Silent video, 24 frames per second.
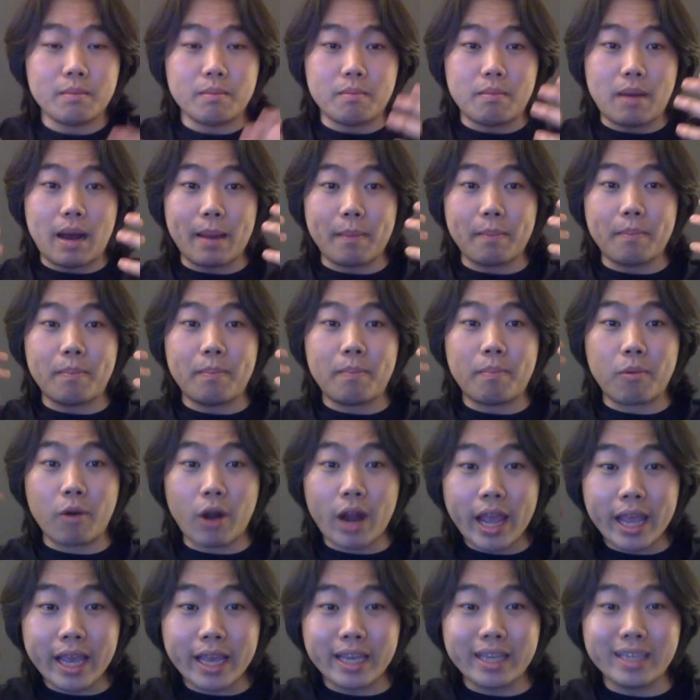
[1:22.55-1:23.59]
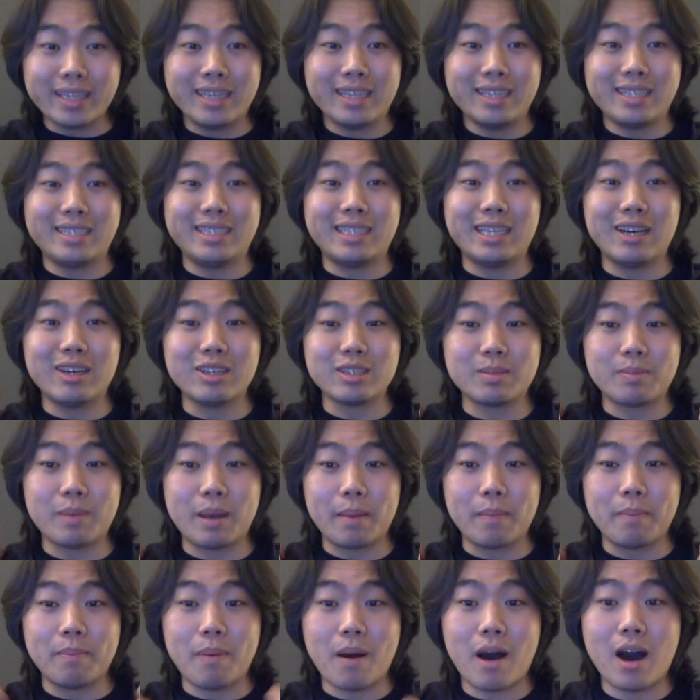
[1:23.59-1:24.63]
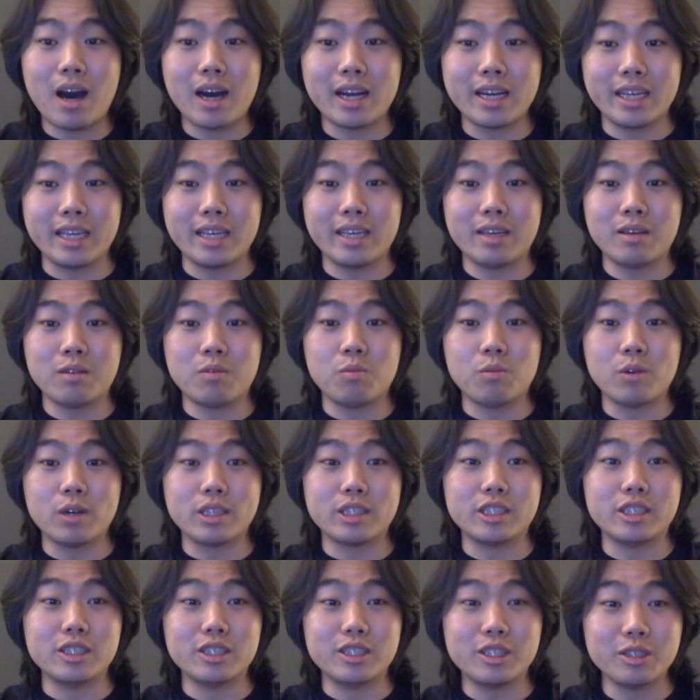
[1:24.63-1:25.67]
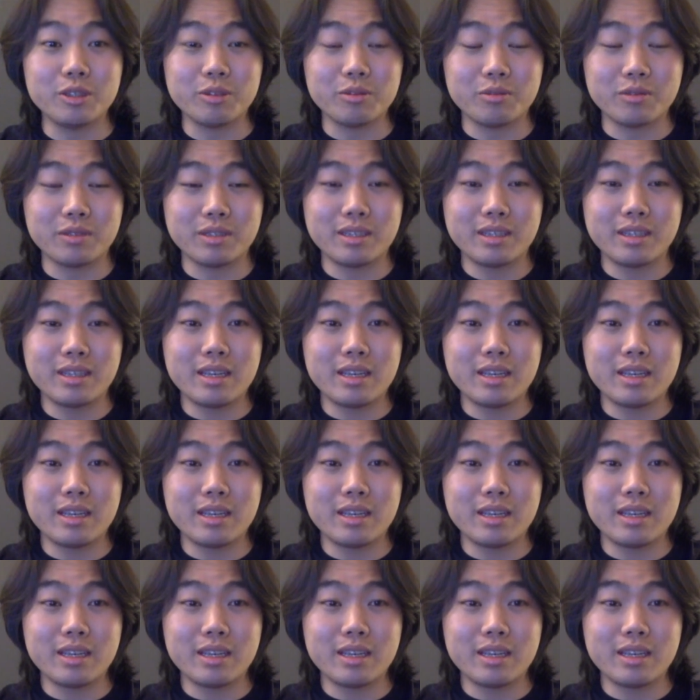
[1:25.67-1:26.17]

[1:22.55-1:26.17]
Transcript: My brain tells my body what to do.